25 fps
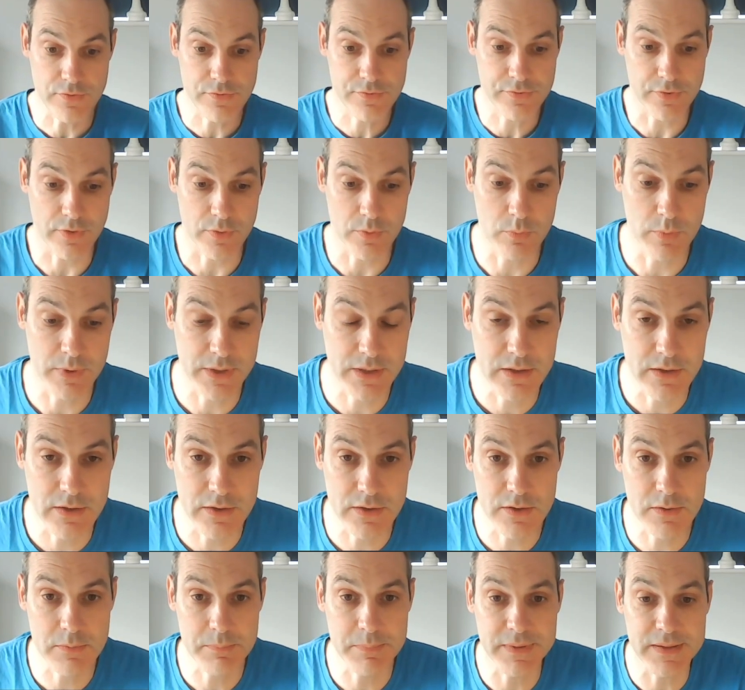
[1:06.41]
So we're going
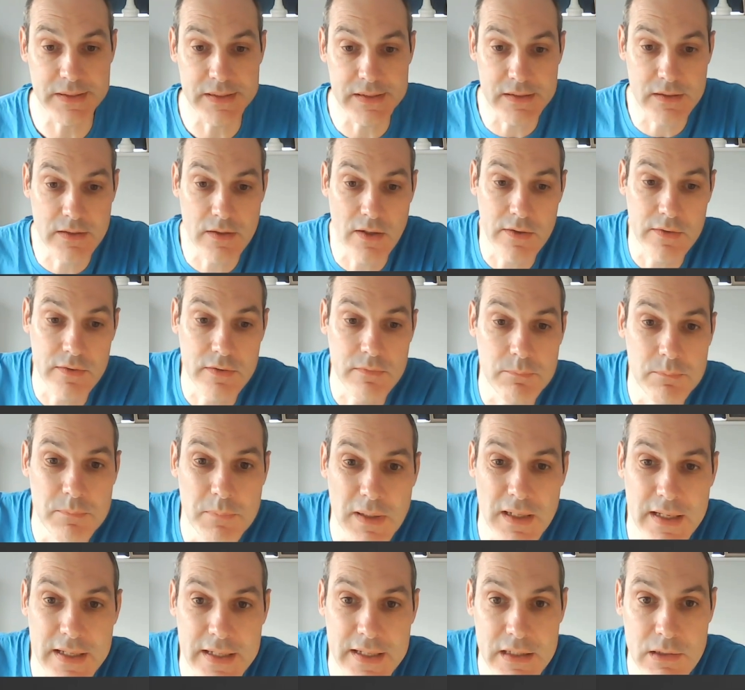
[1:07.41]
to be kind of
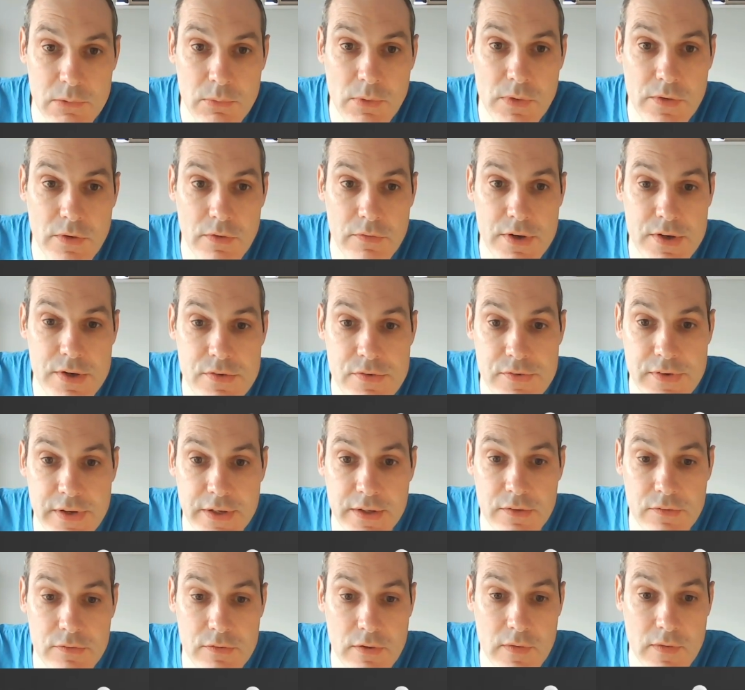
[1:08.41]
playing with our
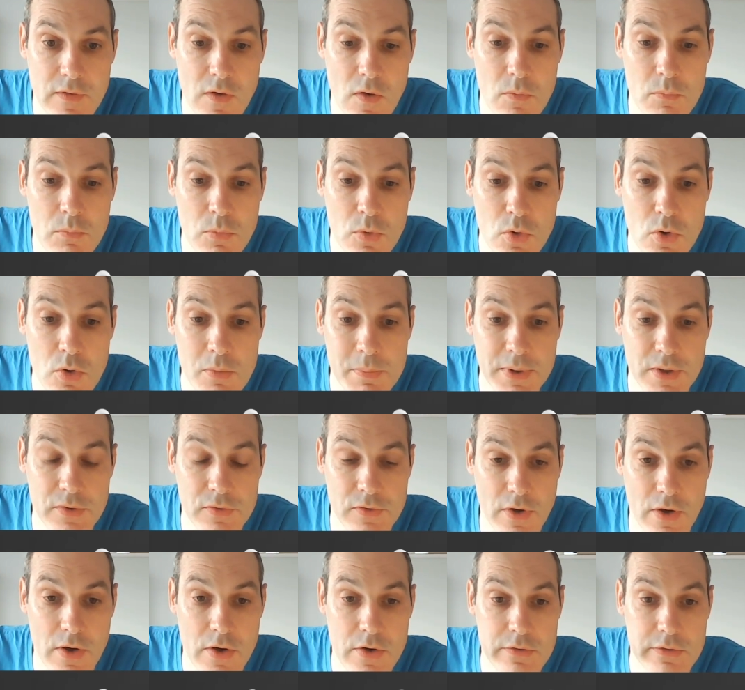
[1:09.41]
instincts a lot more, because
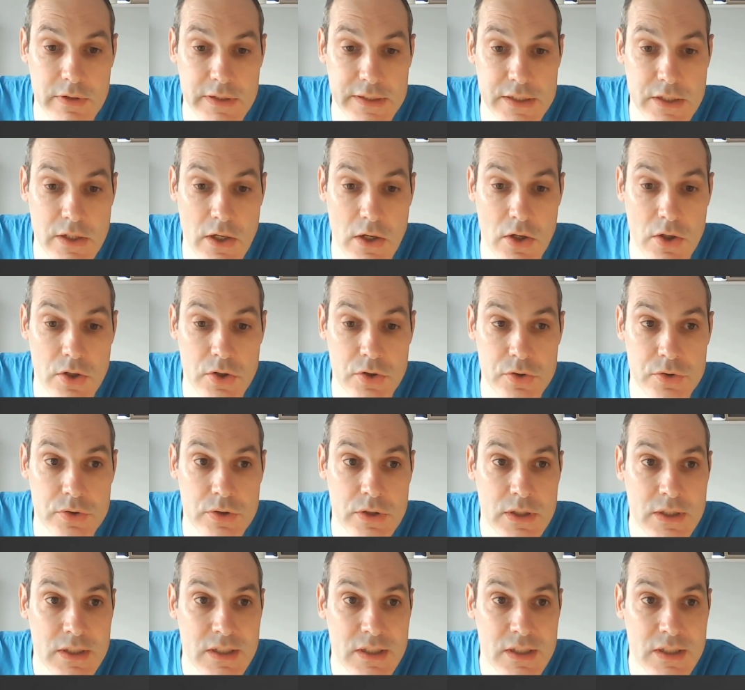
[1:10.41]
I only know,